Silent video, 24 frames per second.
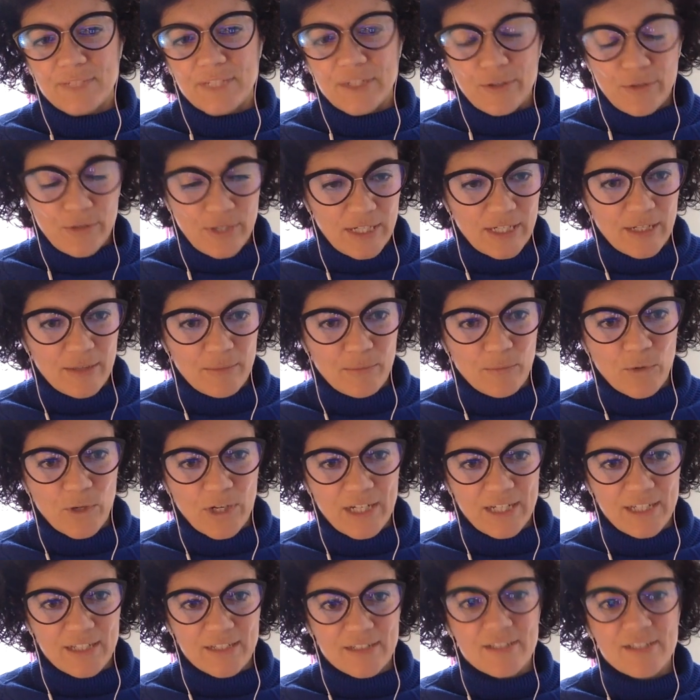you know, and I'm
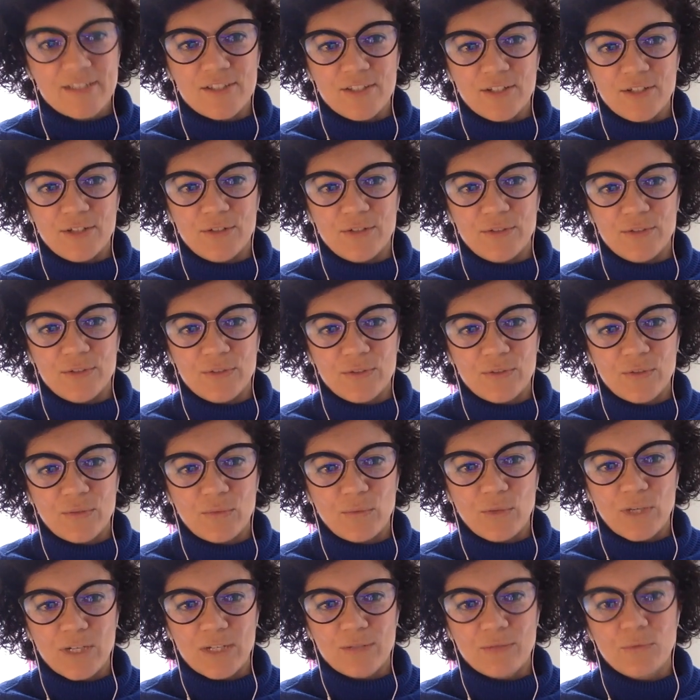white, so
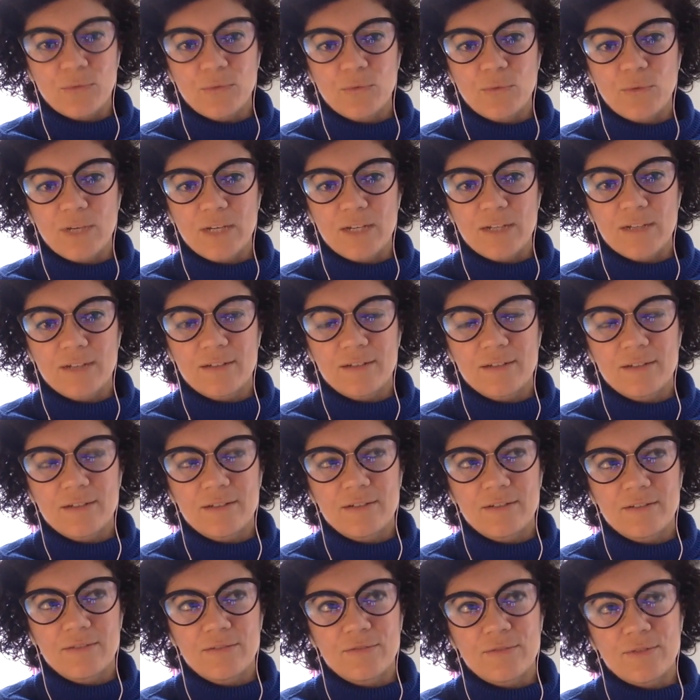what
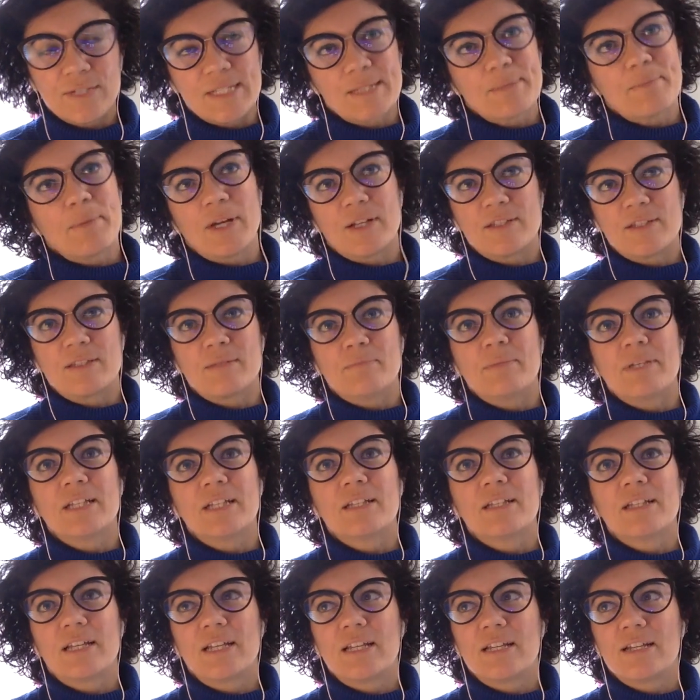
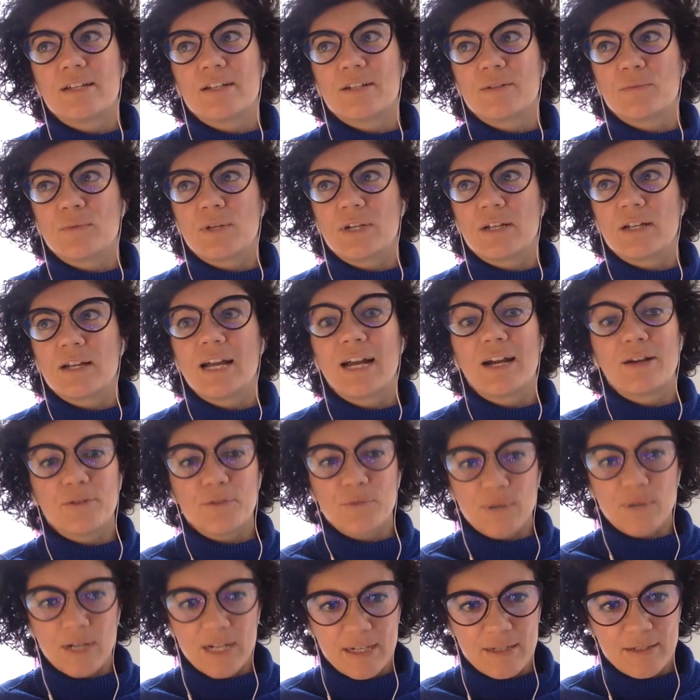responsibility, or how
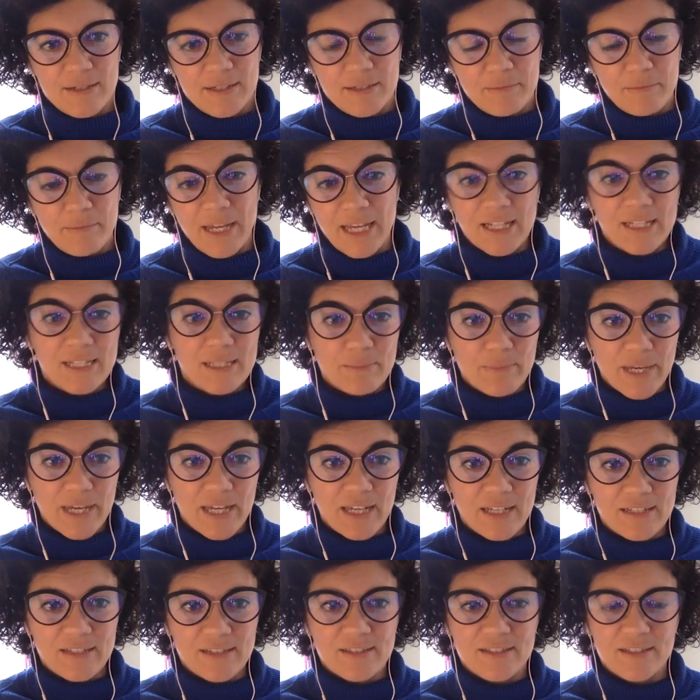do I make
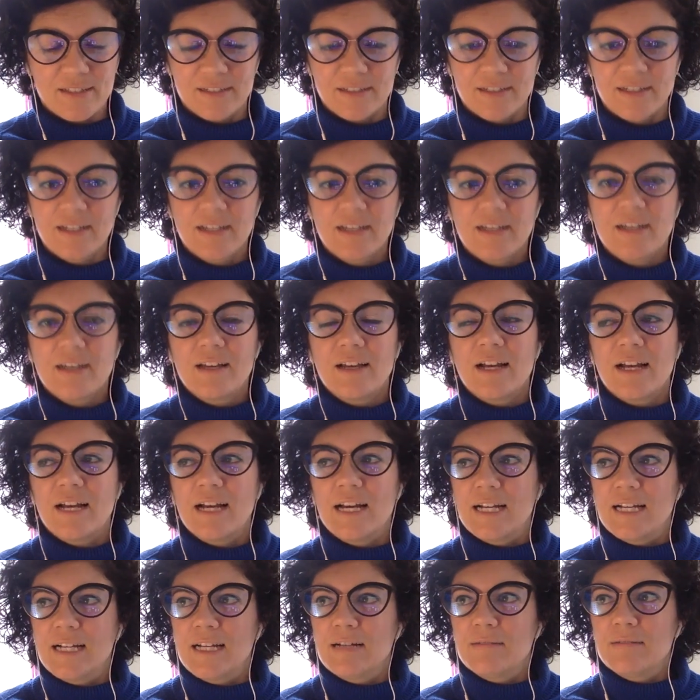space, and
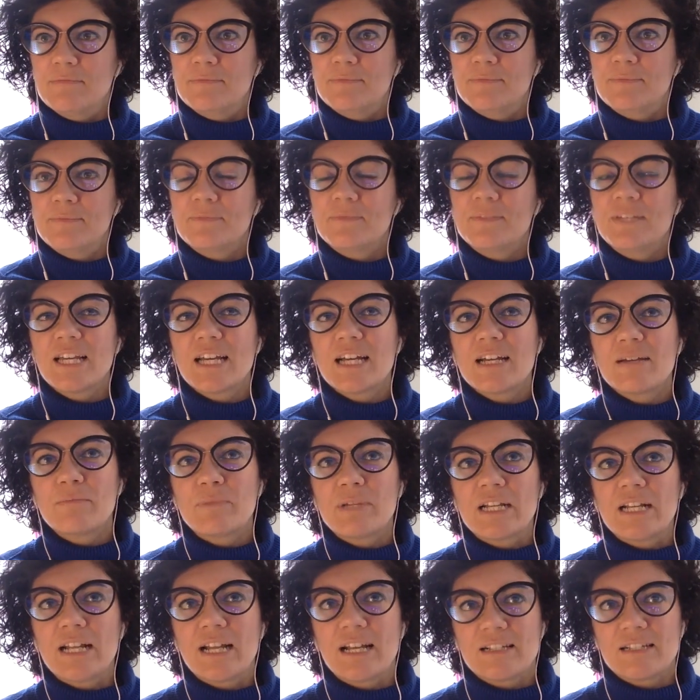
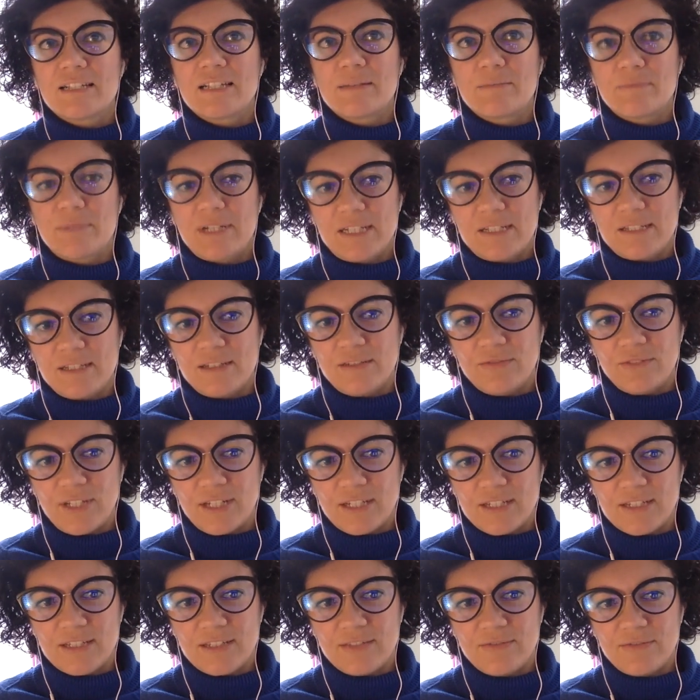I've been asking myself
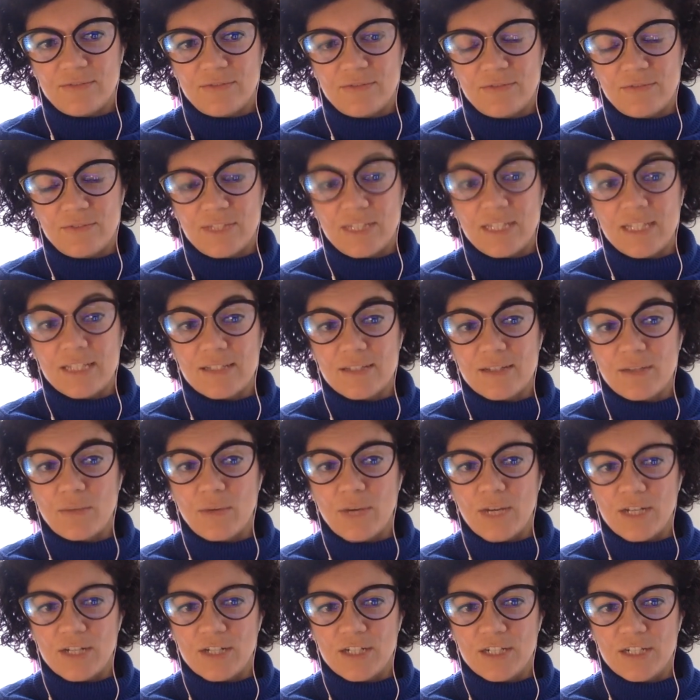lots of these
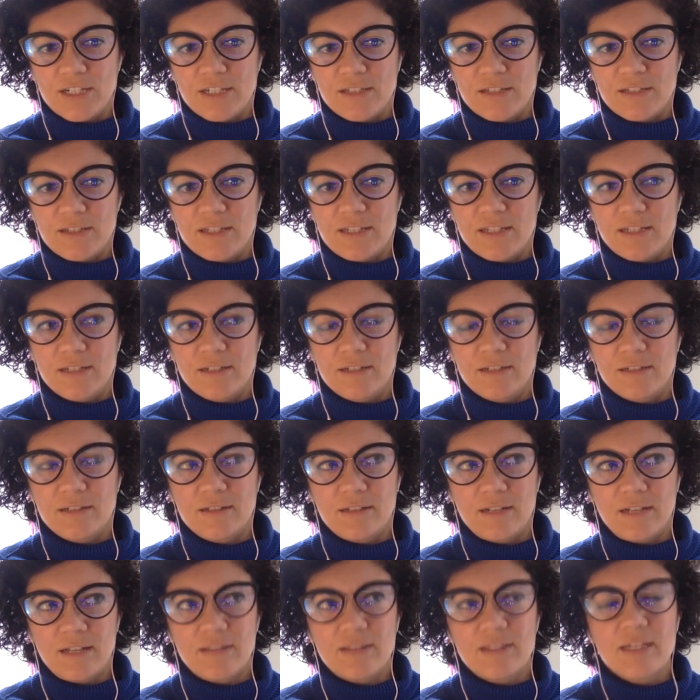questions,
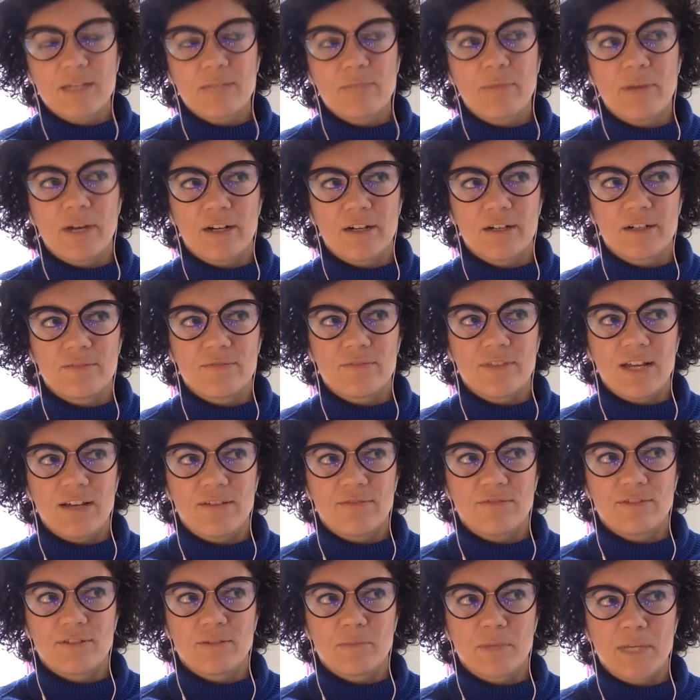and I think part of
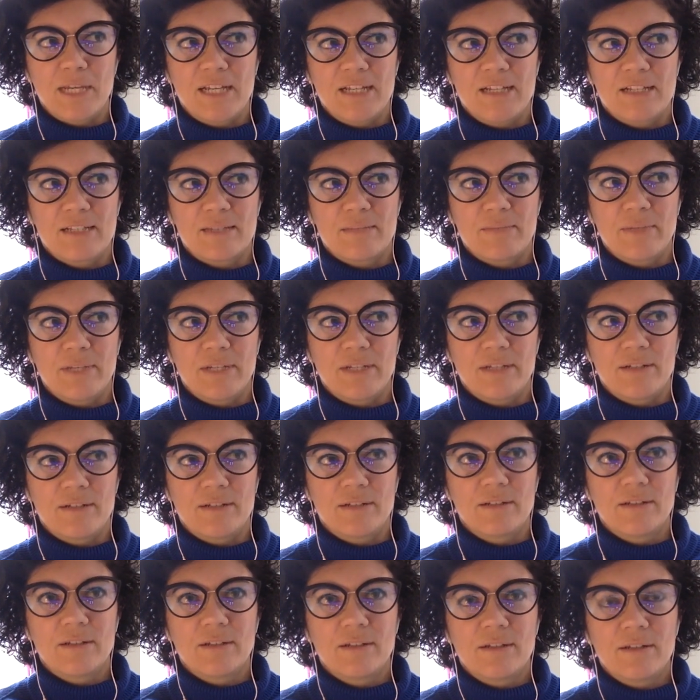that for me has
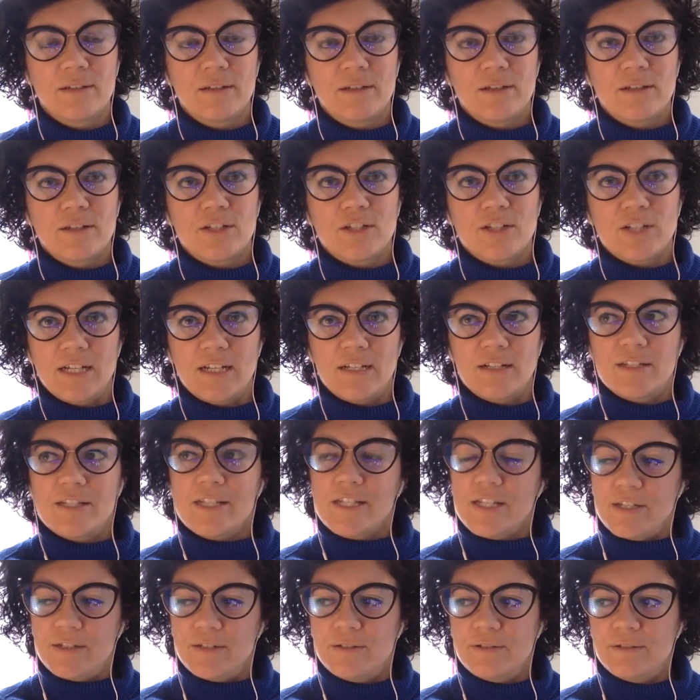been trying
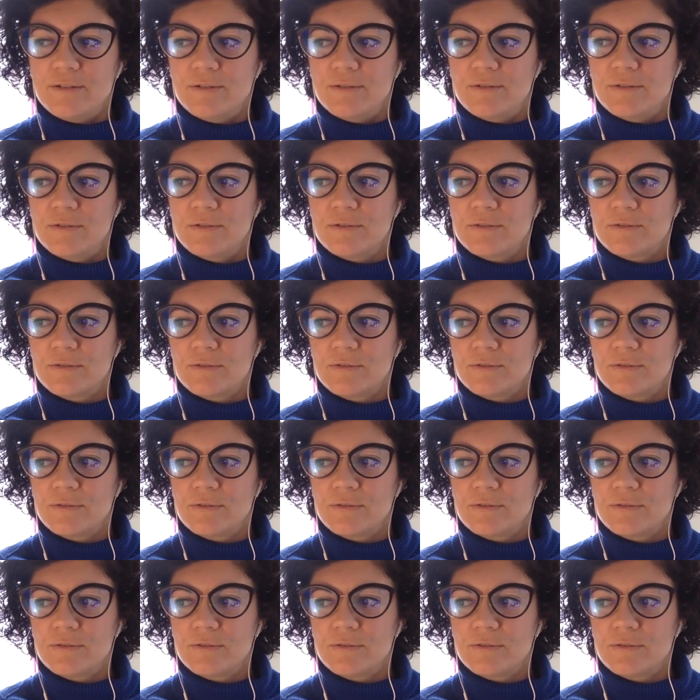to